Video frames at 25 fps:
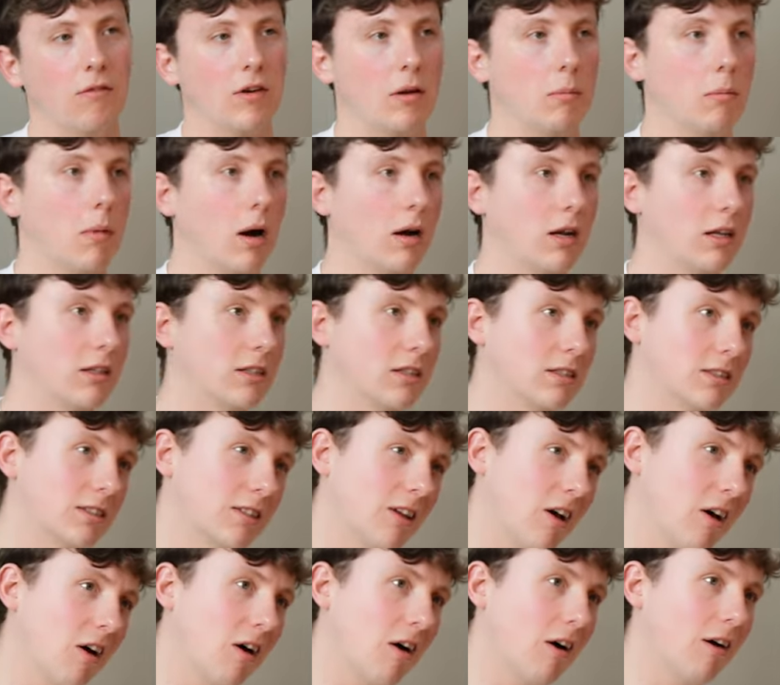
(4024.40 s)
have any money to
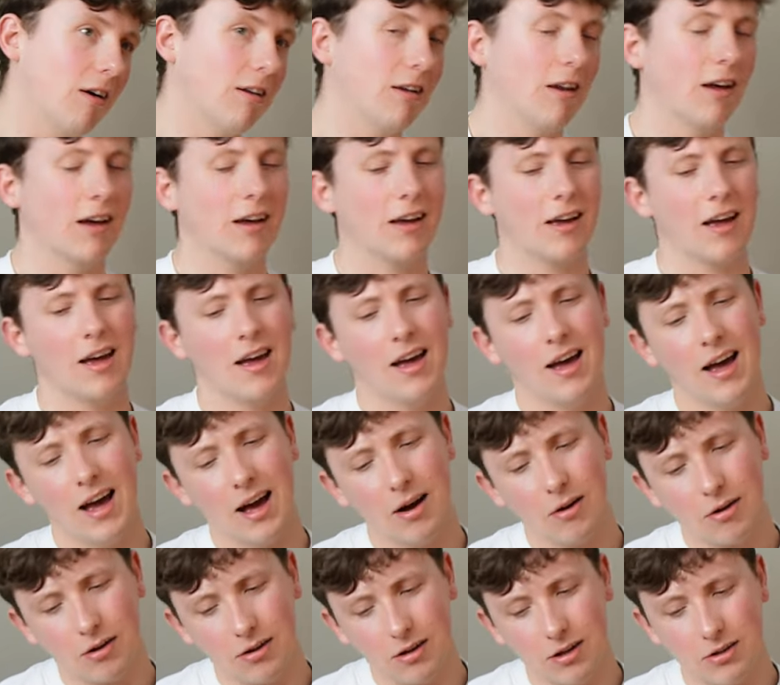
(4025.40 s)
start. Like,
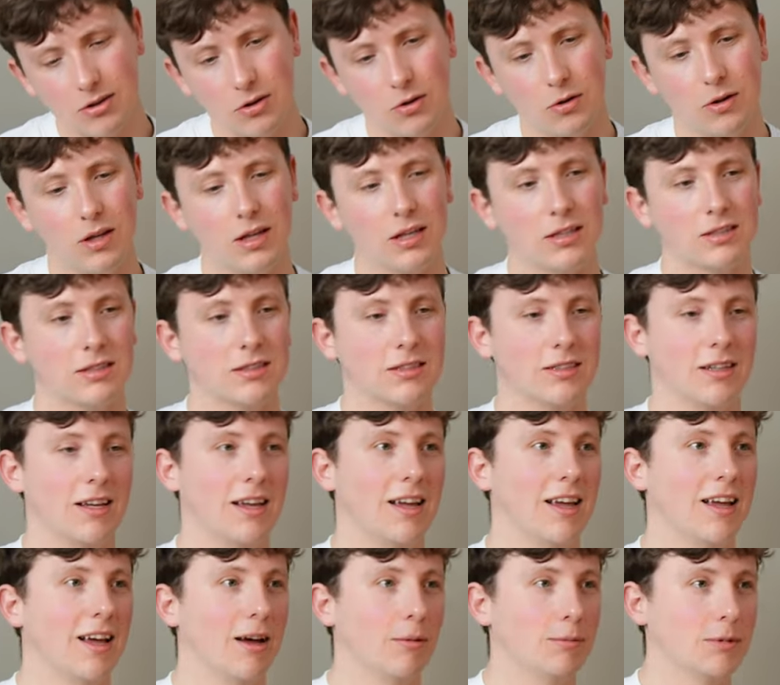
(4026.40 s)
how can I do this?
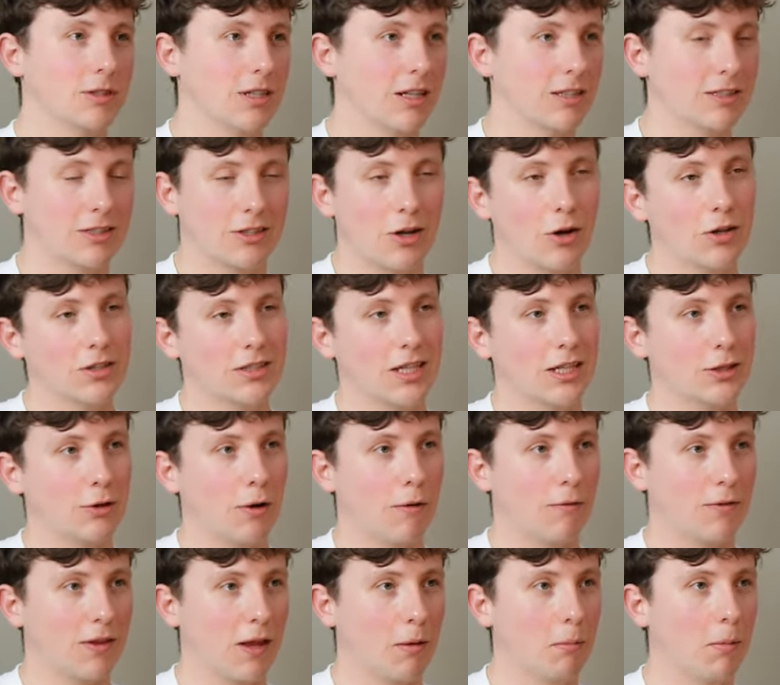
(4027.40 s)
I'm just like, just go on
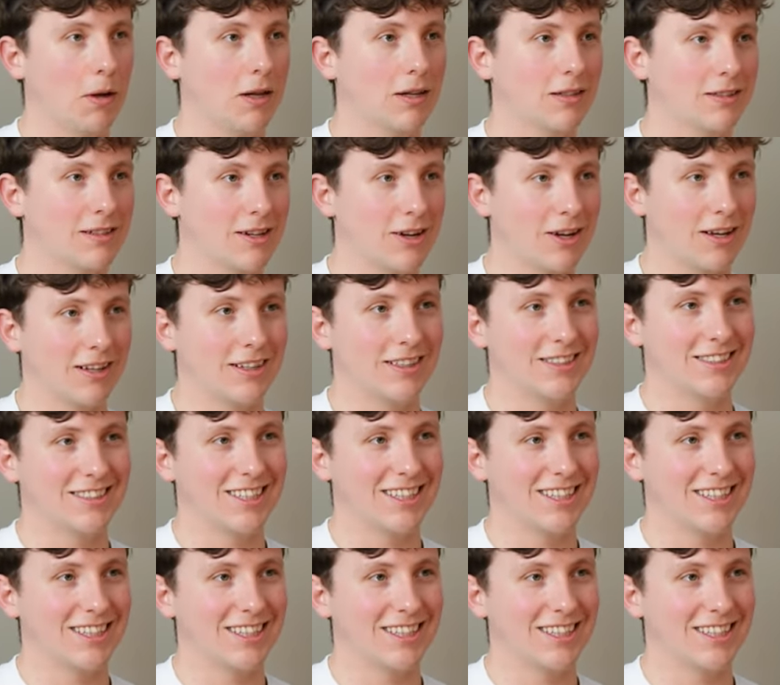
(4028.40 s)
TikTok for 10 minutes. Look at these